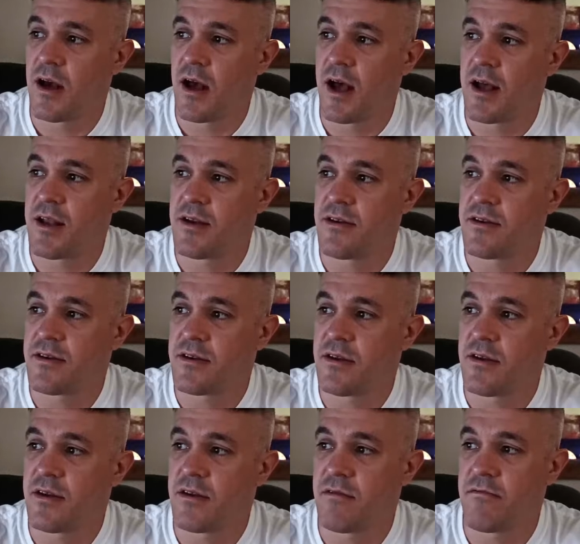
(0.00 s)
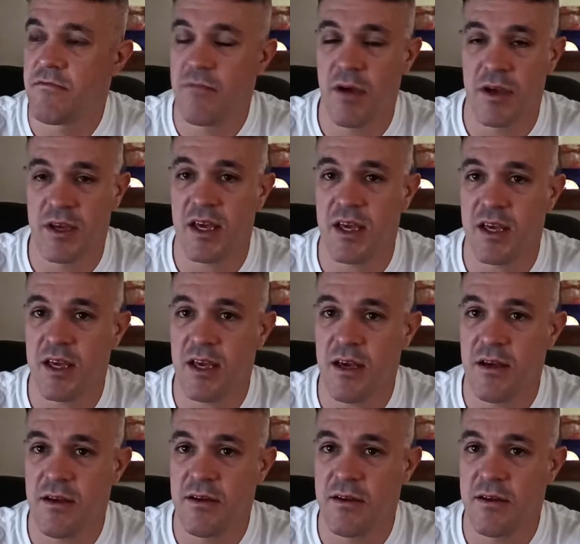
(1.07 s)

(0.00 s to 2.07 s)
and a Ghee.